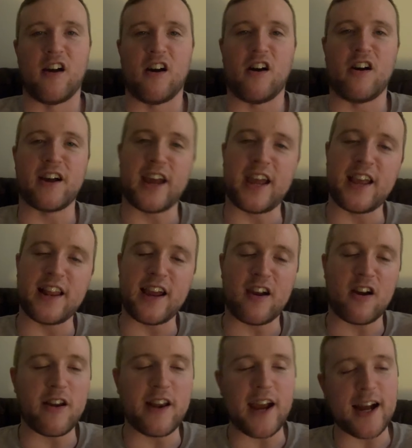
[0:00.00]
I think they've
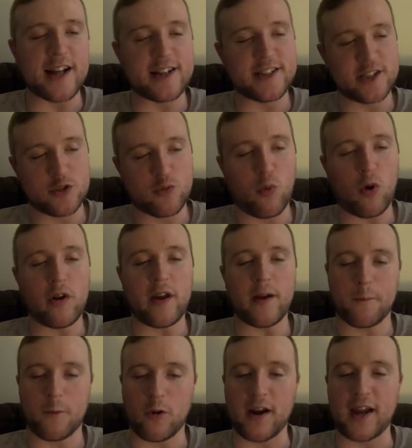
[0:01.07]
only added one
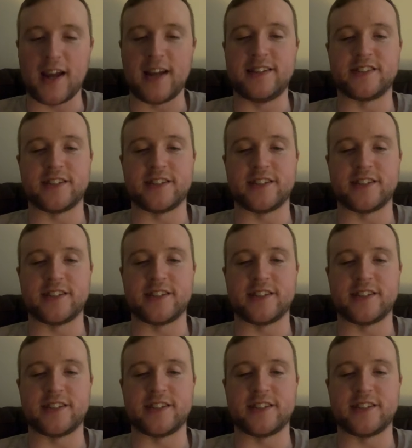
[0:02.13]
upgrade